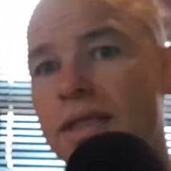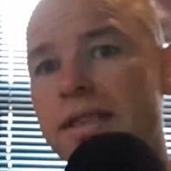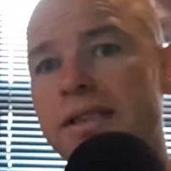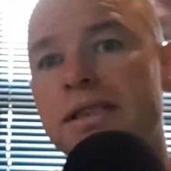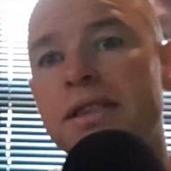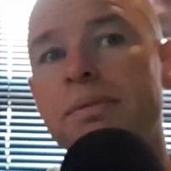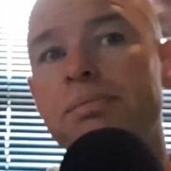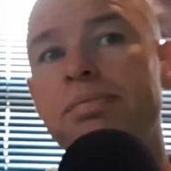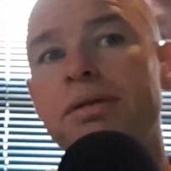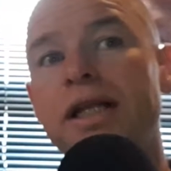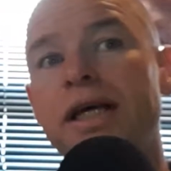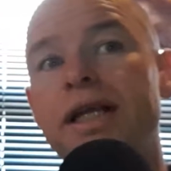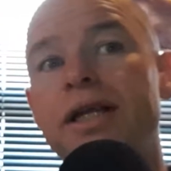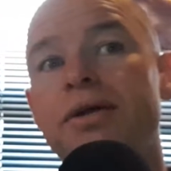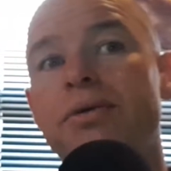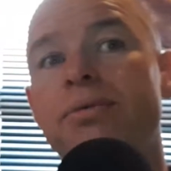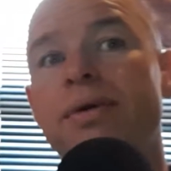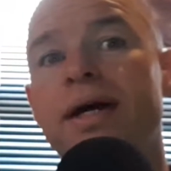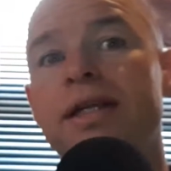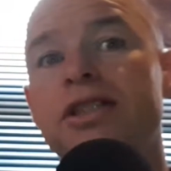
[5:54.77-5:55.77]

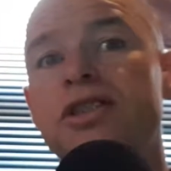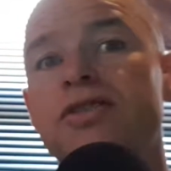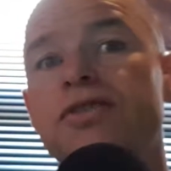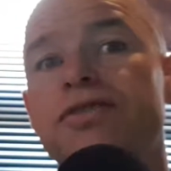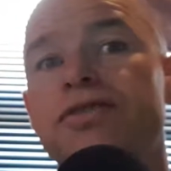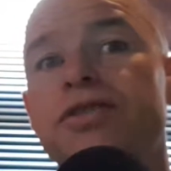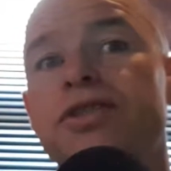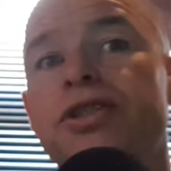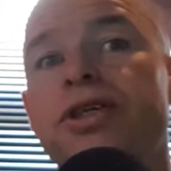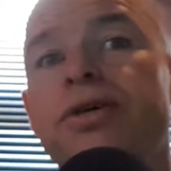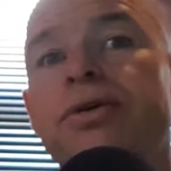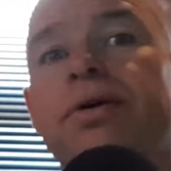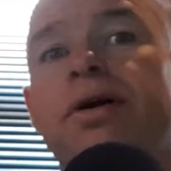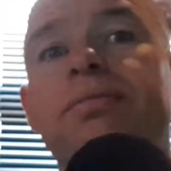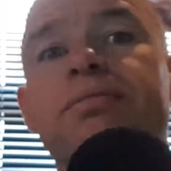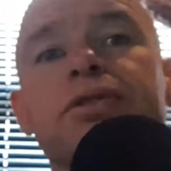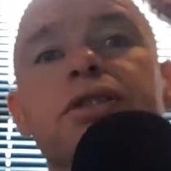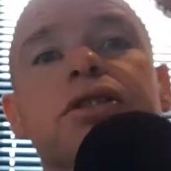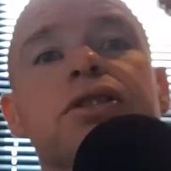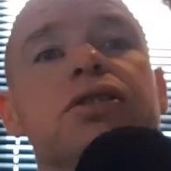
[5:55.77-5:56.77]
depleted runs too.
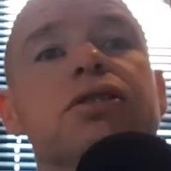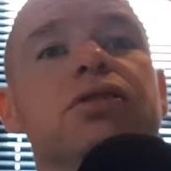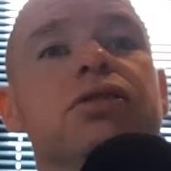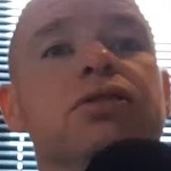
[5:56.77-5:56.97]
I'm just